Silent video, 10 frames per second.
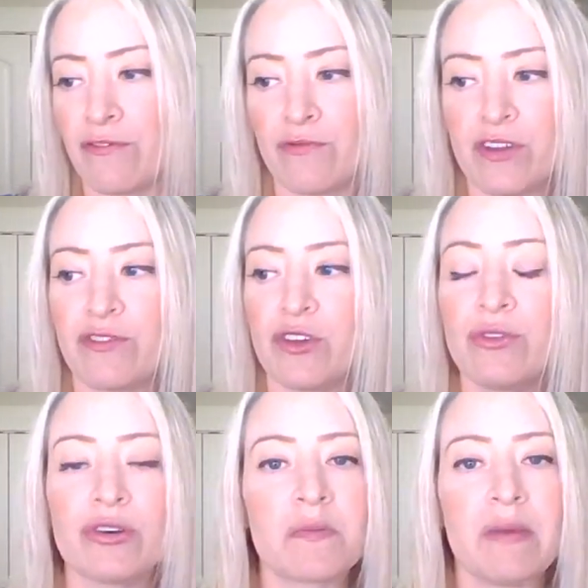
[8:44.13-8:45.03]
If you
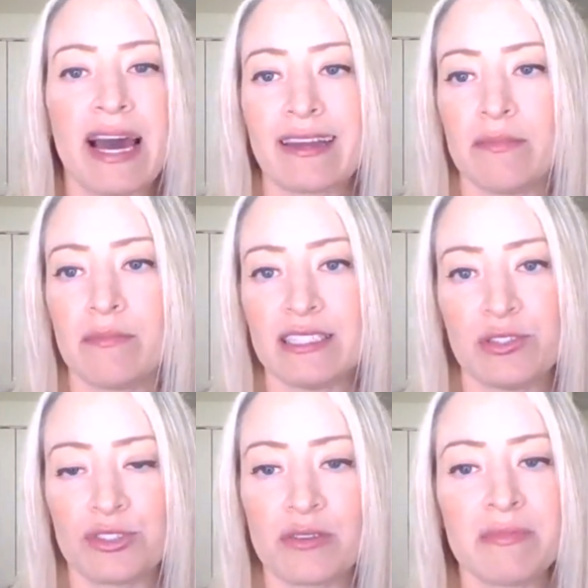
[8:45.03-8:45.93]
look back in my
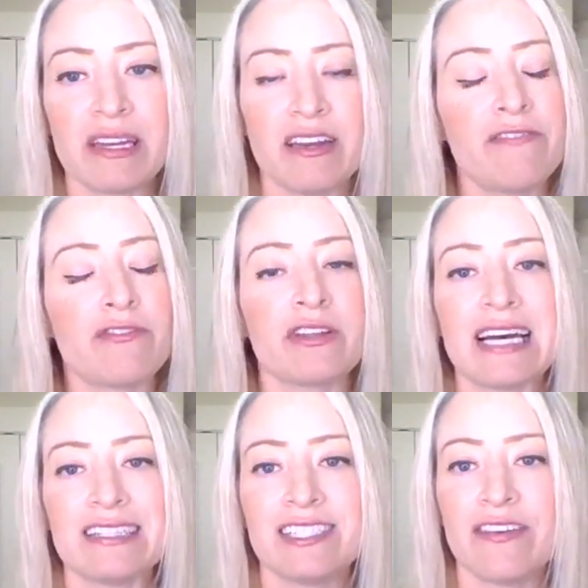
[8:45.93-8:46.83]
social media for the
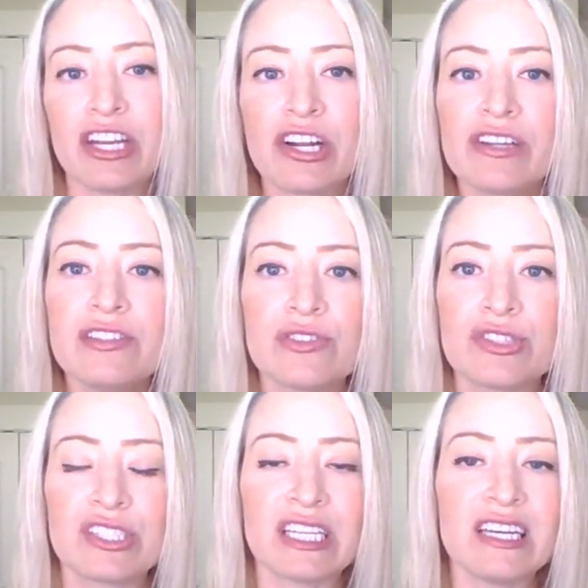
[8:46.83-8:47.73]
last 7 years, you'll
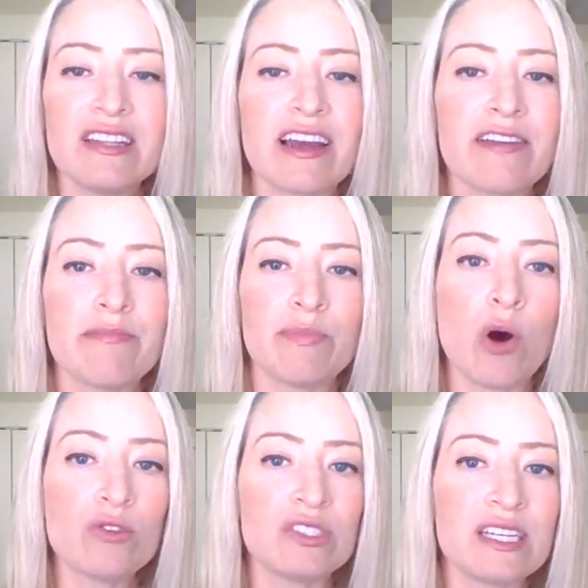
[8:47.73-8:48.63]
see that I've
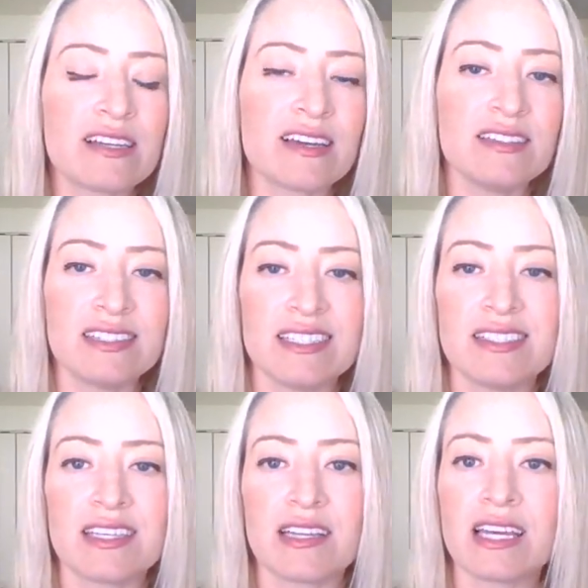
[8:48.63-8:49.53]
posted
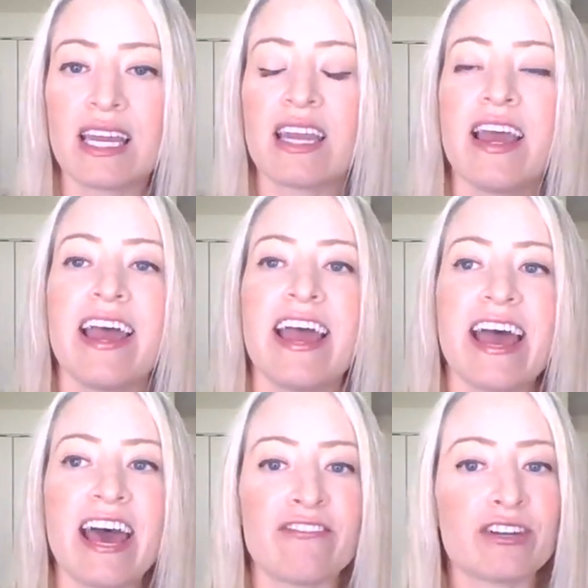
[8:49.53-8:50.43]
consistently
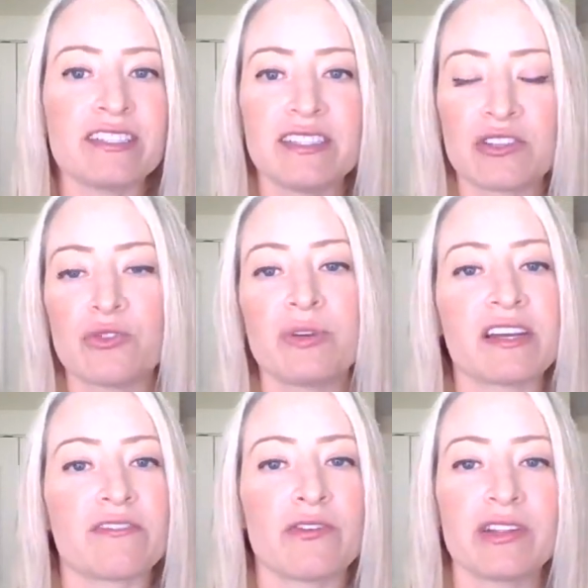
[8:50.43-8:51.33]
every single
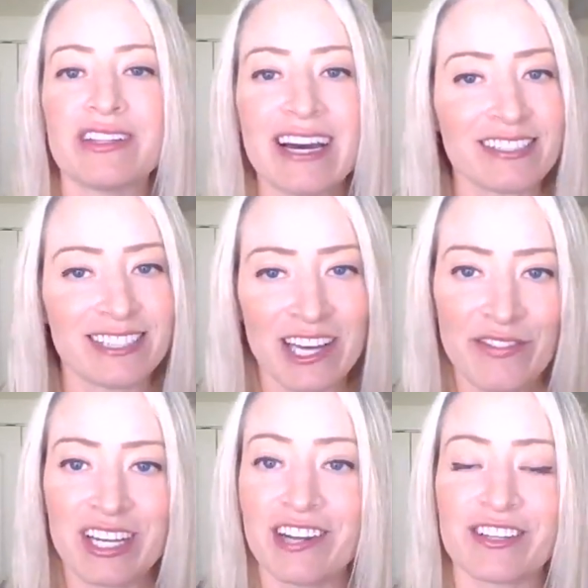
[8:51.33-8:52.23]
week for the last
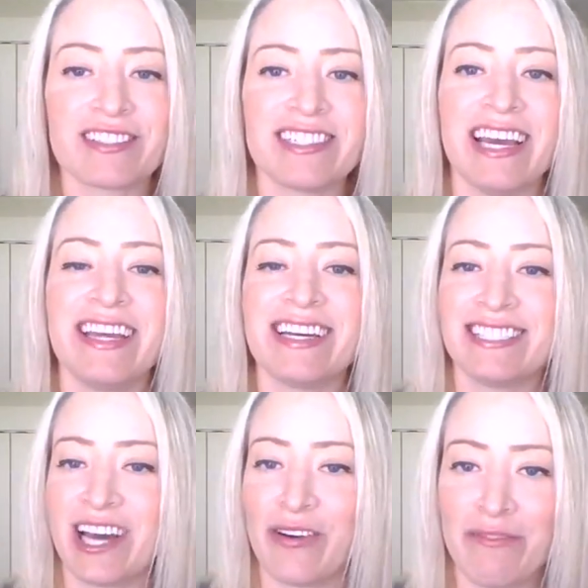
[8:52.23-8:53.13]
7 years.
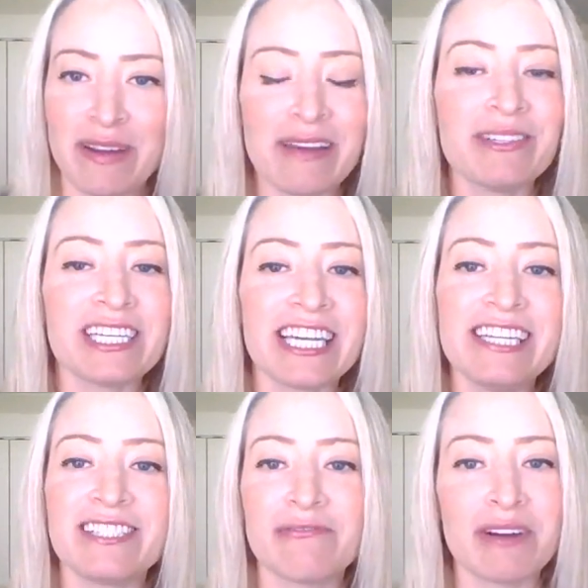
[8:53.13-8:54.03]
That's how I've been able to
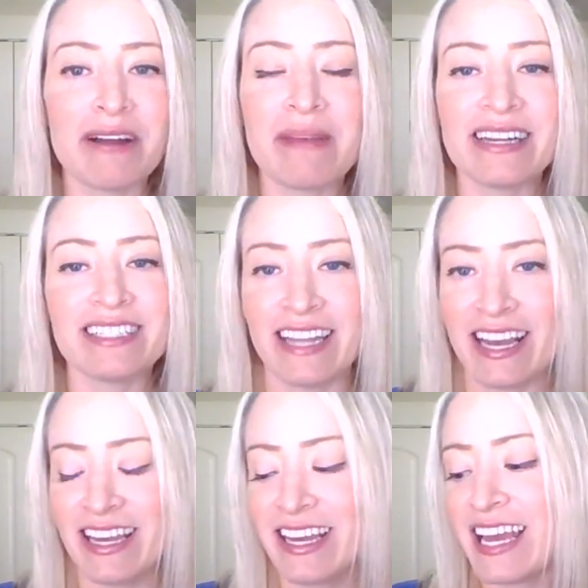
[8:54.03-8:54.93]
get to where I'm at
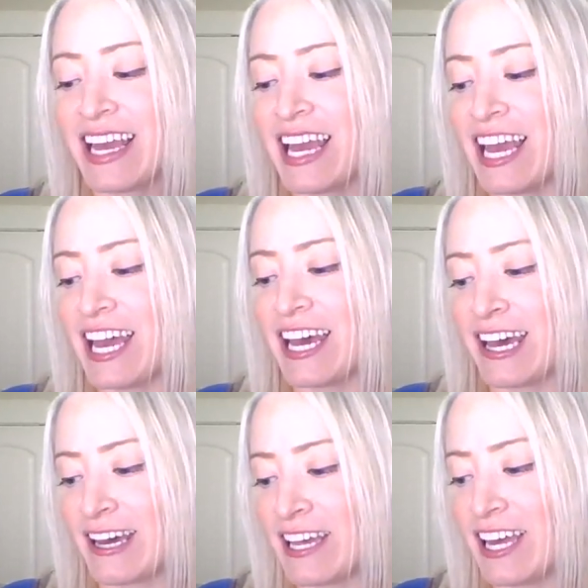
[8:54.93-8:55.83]
today.
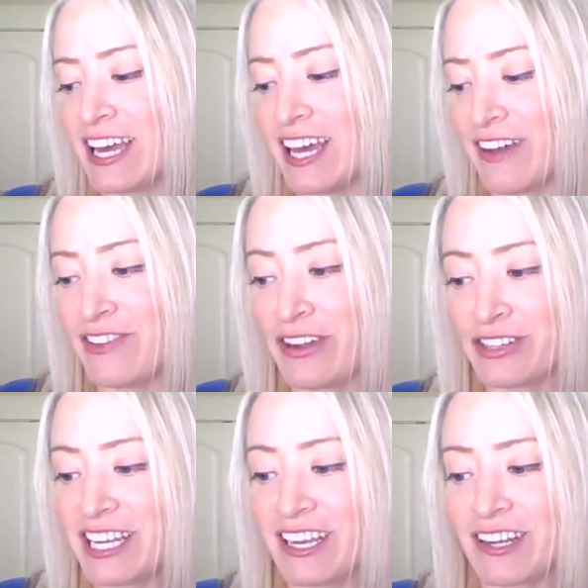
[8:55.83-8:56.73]
I've never
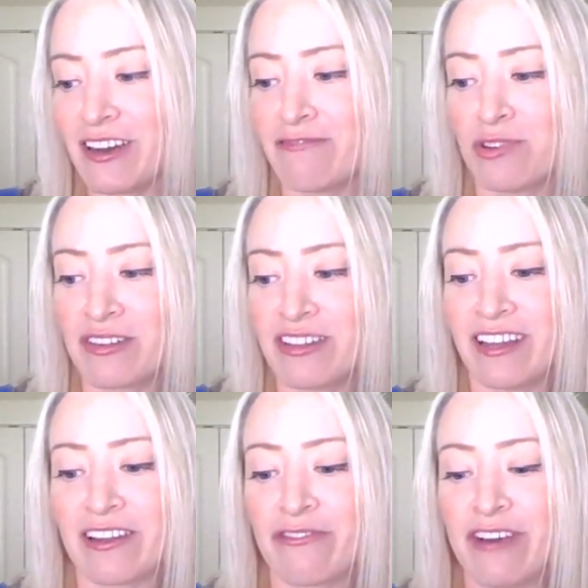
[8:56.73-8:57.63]
taken off more than
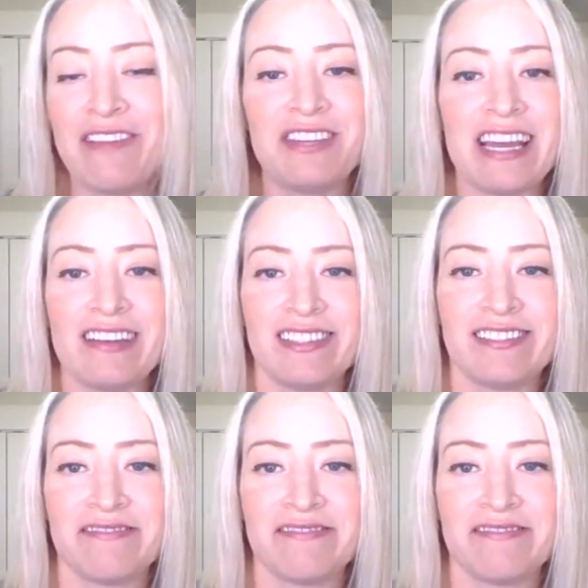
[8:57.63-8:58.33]
like 5 days